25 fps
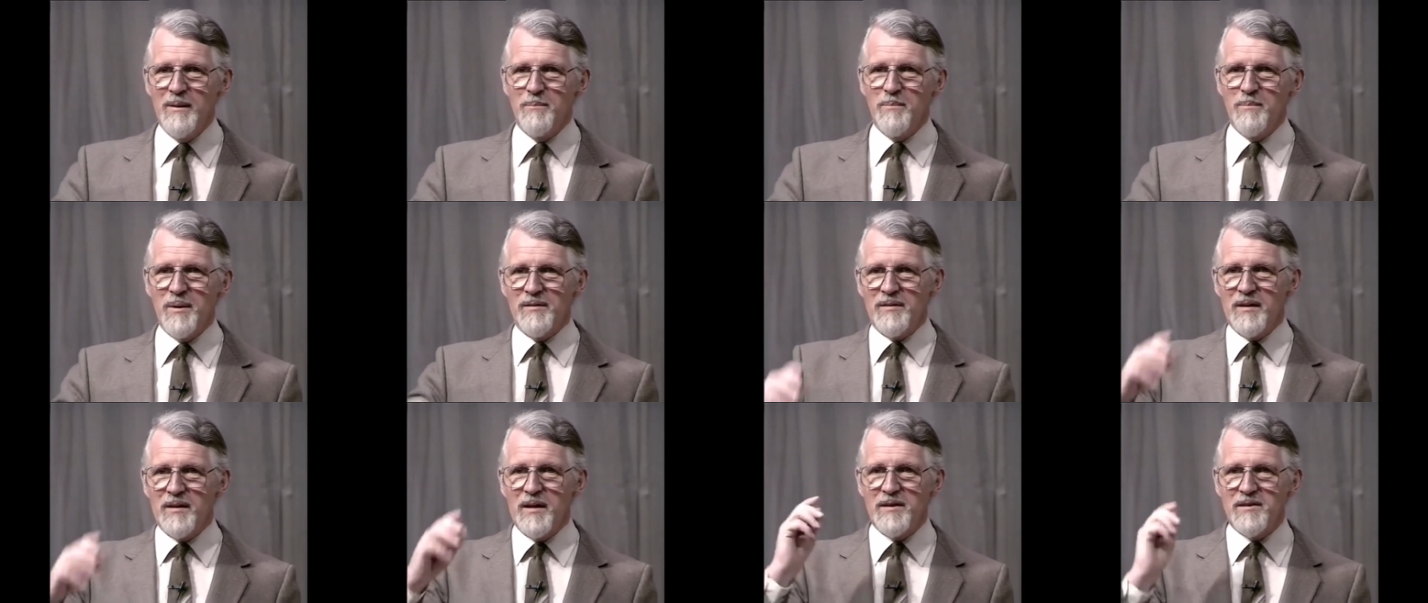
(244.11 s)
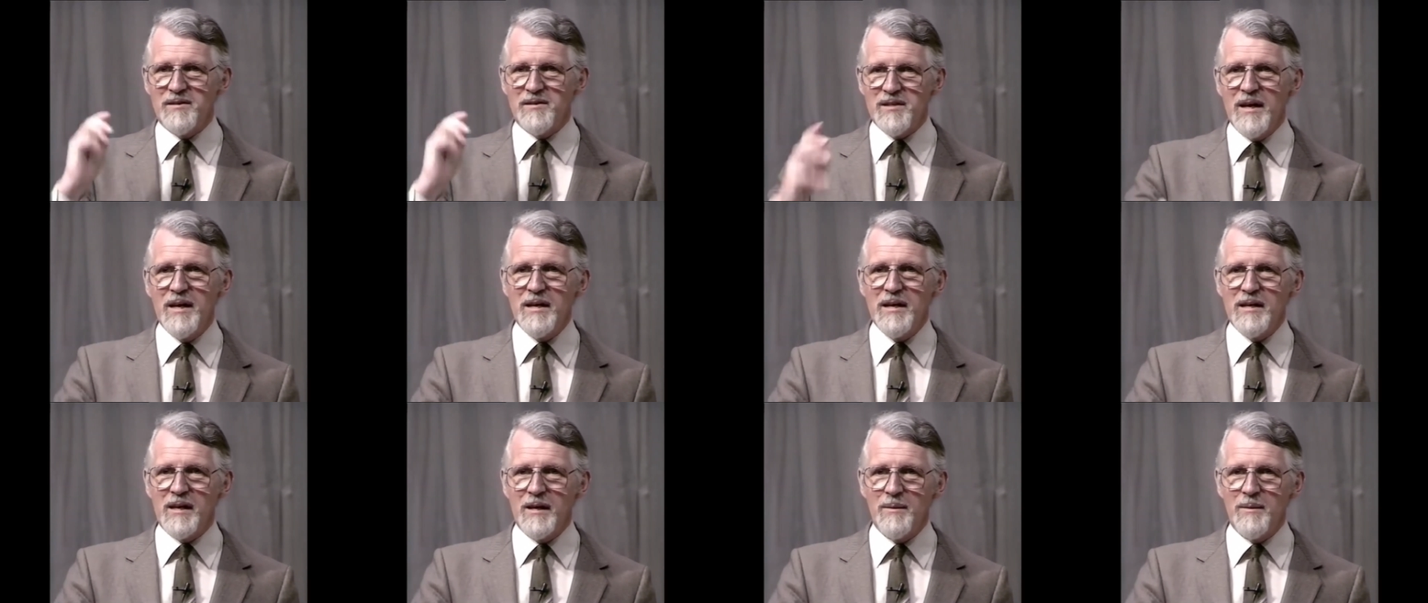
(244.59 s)
but they
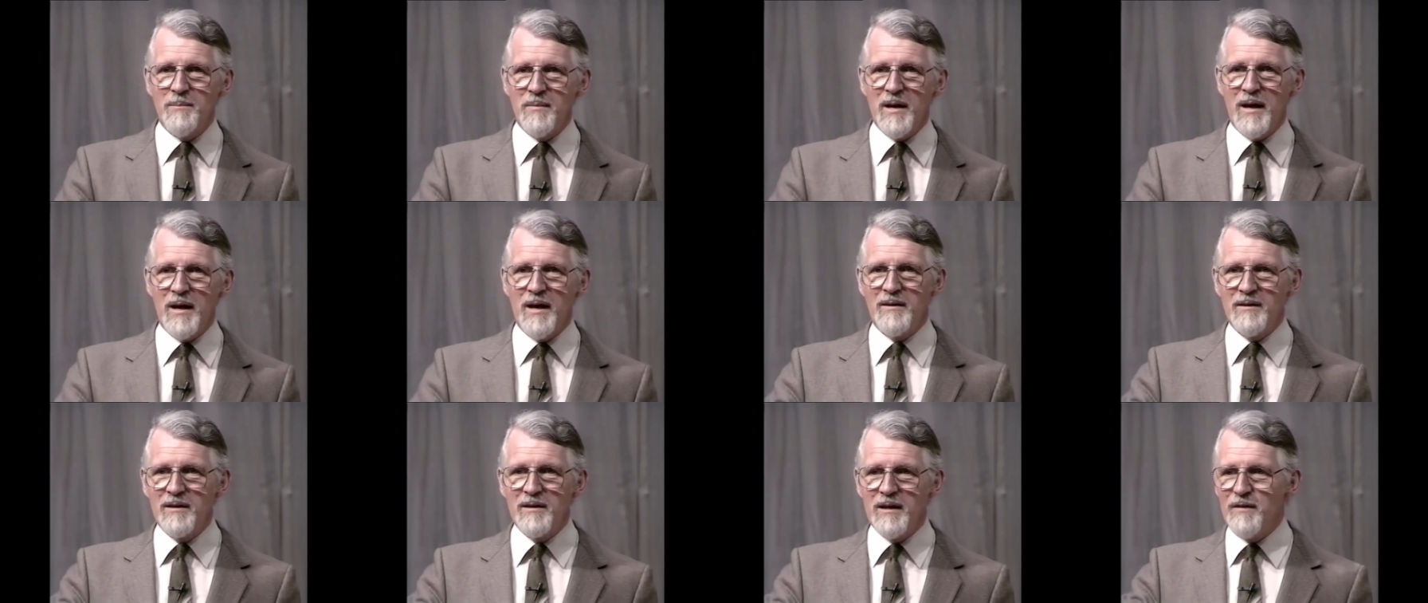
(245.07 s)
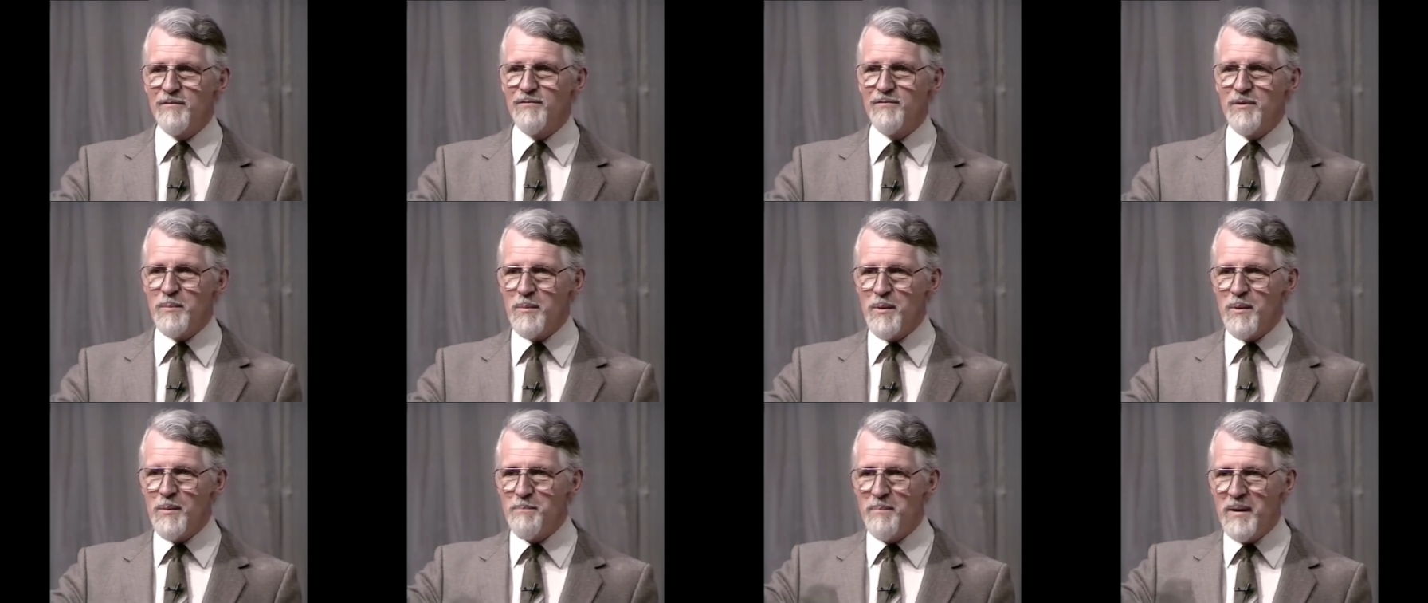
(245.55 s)
take him and give
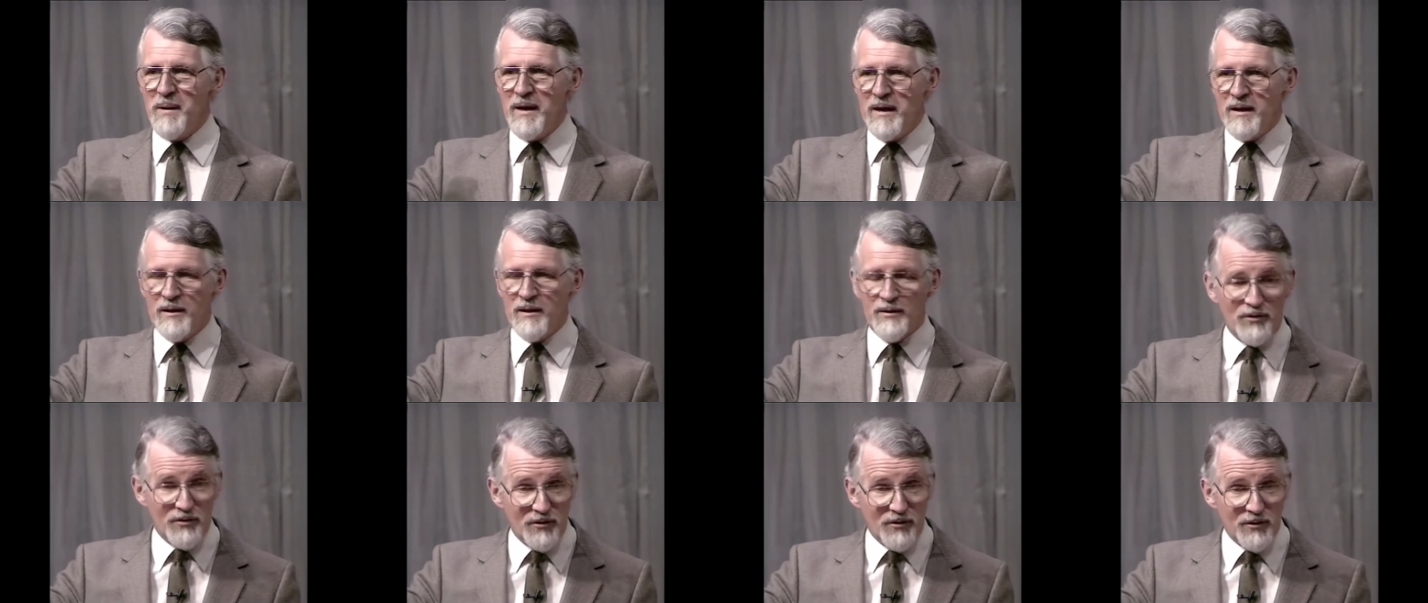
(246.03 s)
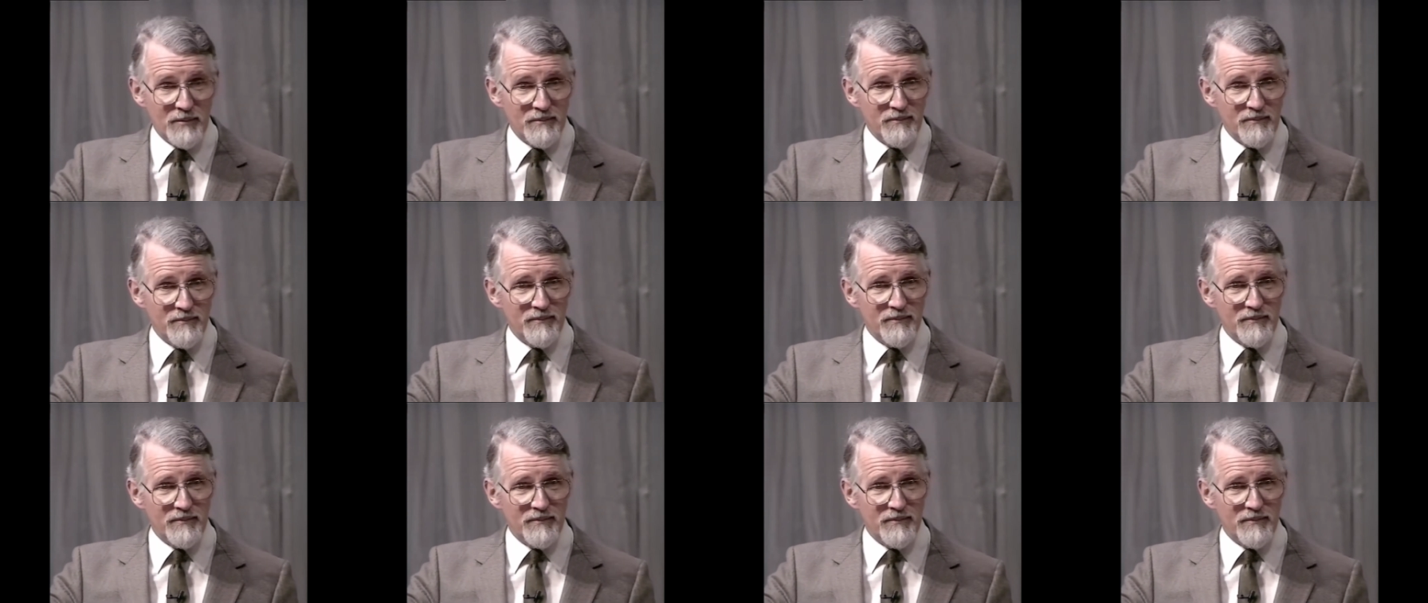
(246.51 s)
him a bath,